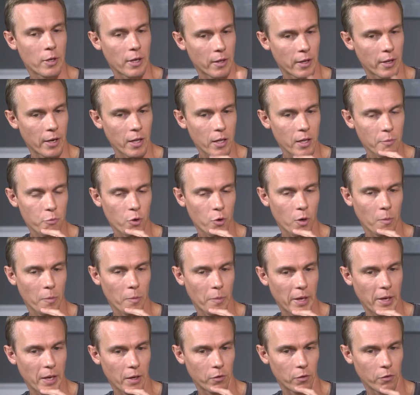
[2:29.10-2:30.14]
Now, the only problem
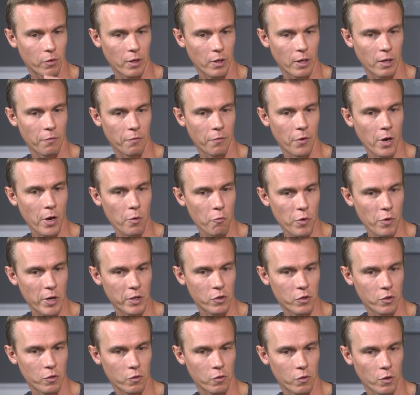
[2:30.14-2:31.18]
then is that if I
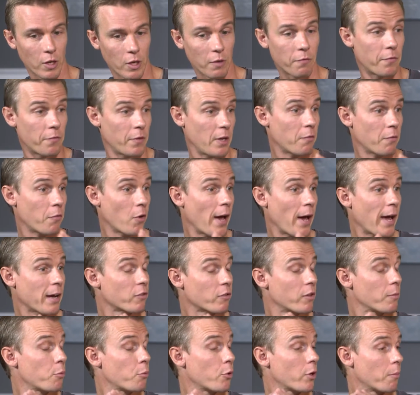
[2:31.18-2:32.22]
register, if, if I
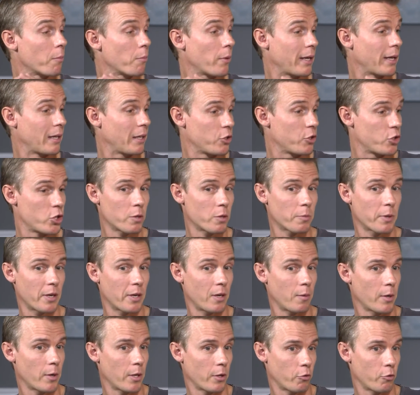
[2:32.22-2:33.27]
actually put in my legitimate
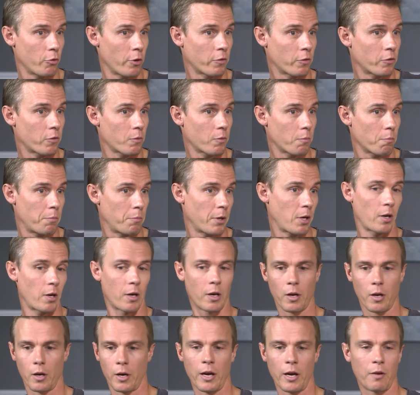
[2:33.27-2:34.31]
email address, but I,
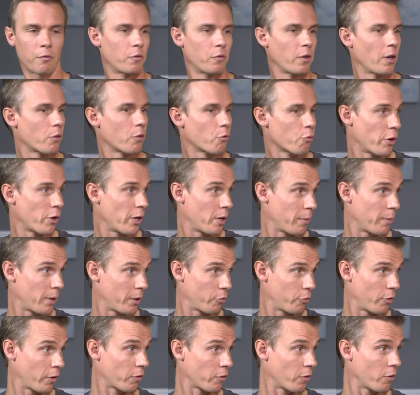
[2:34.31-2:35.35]
I have, say, three email
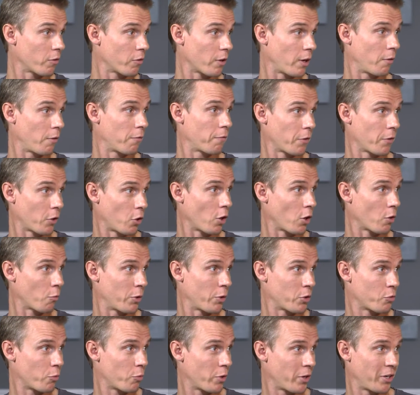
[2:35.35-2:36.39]
addresses, and mm -hmm. I've mm-hmm. forgotten
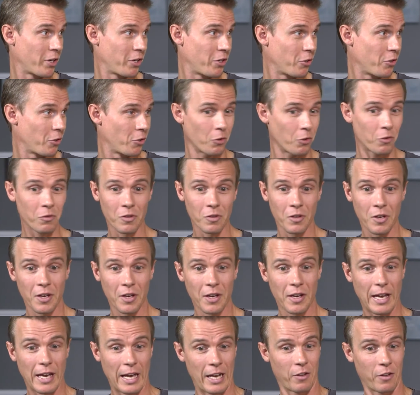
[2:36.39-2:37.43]
which one I used,
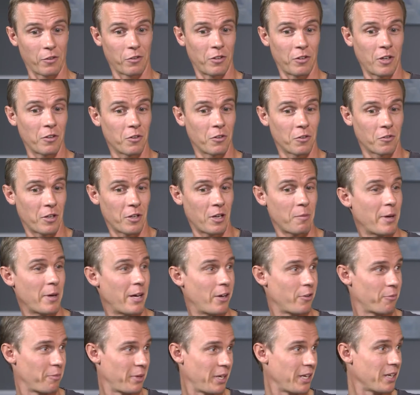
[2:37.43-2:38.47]
and it says it's
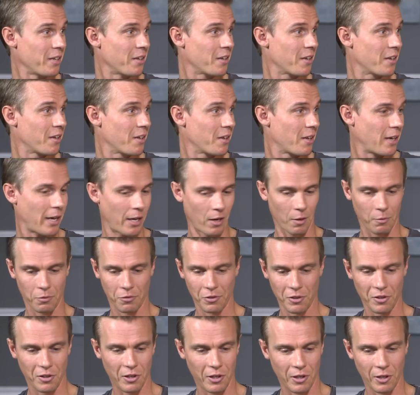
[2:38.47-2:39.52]
emailed me, and I'm
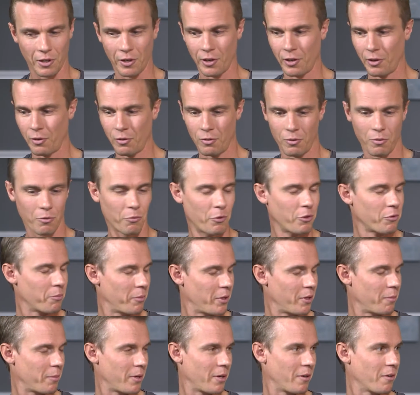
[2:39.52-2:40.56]
sitting here going, where's my
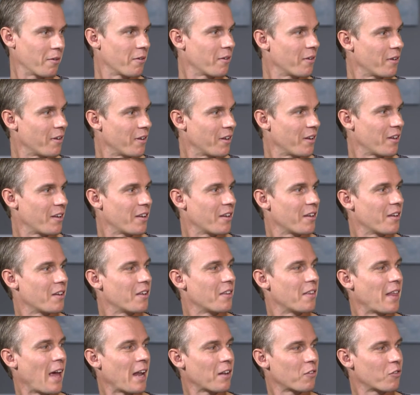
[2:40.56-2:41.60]
email? Mm -hmm.
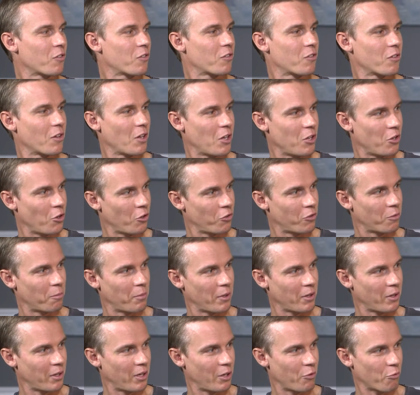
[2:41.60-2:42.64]
That's a
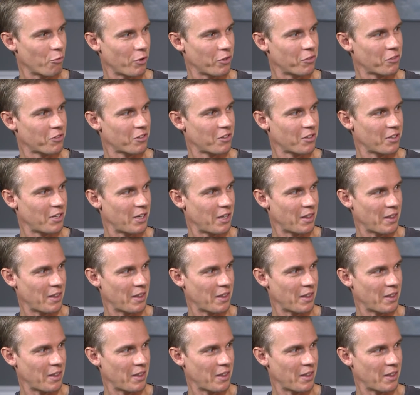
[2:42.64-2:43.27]
usability risk right.